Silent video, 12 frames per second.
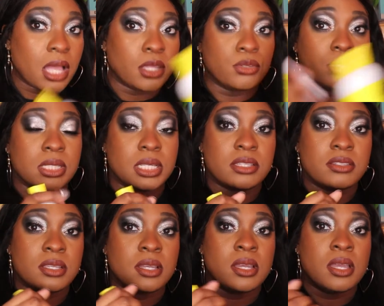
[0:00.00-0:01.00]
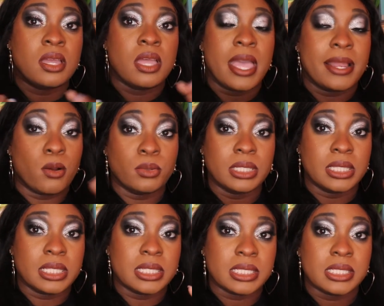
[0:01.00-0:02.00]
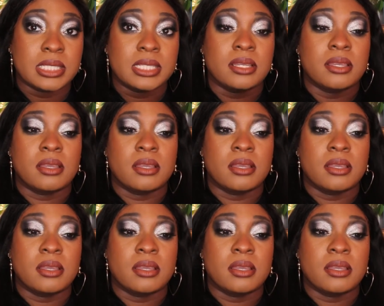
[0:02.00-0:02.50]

I'll use this and only this